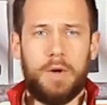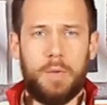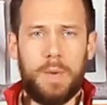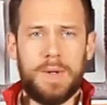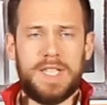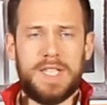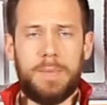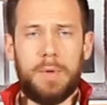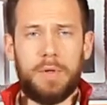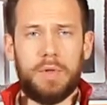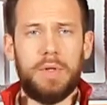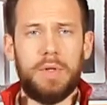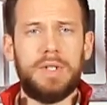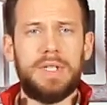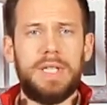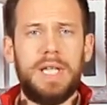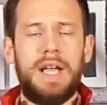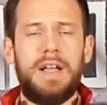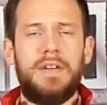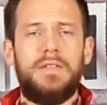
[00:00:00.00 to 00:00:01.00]
For these
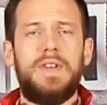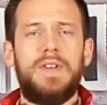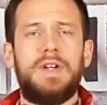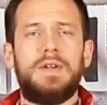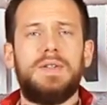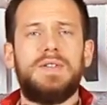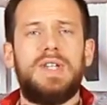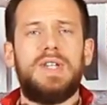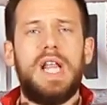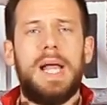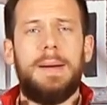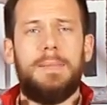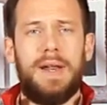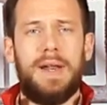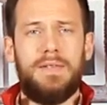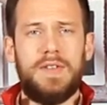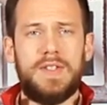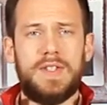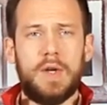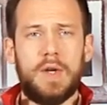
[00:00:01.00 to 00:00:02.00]
products, we recommend
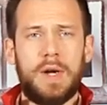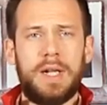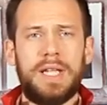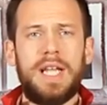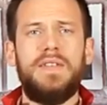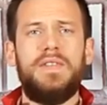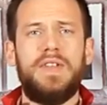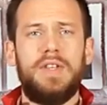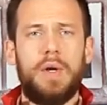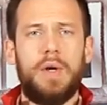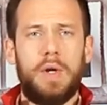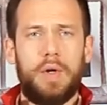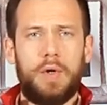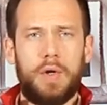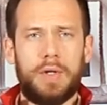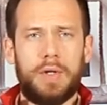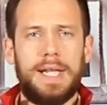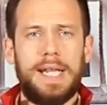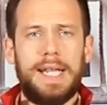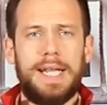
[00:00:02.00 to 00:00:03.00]
watching the
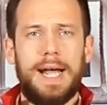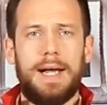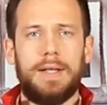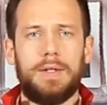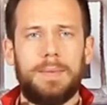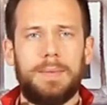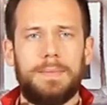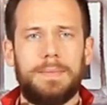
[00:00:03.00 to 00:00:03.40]
dedicated video.